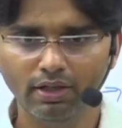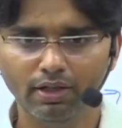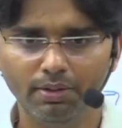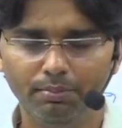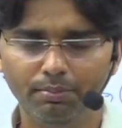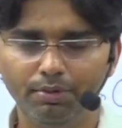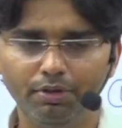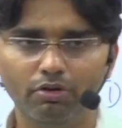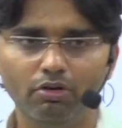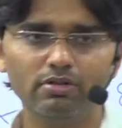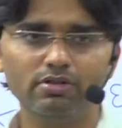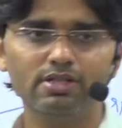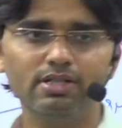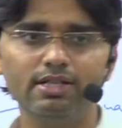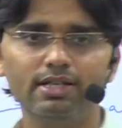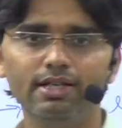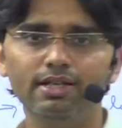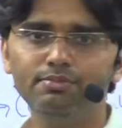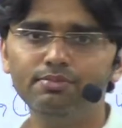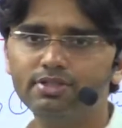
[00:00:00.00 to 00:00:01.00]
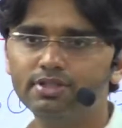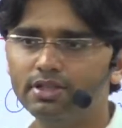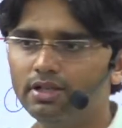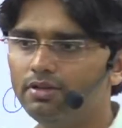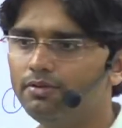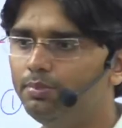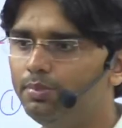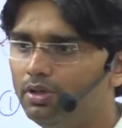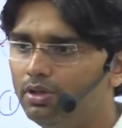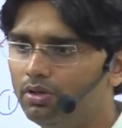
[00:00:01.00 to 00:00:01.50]
because he
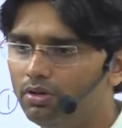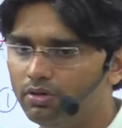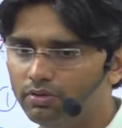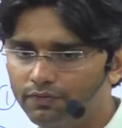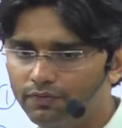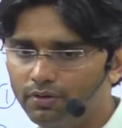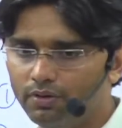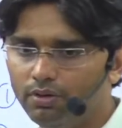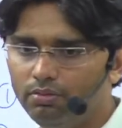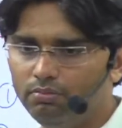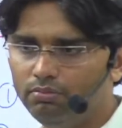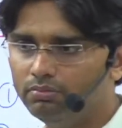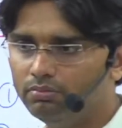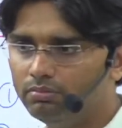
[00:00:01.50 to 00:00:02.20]
himself belonged from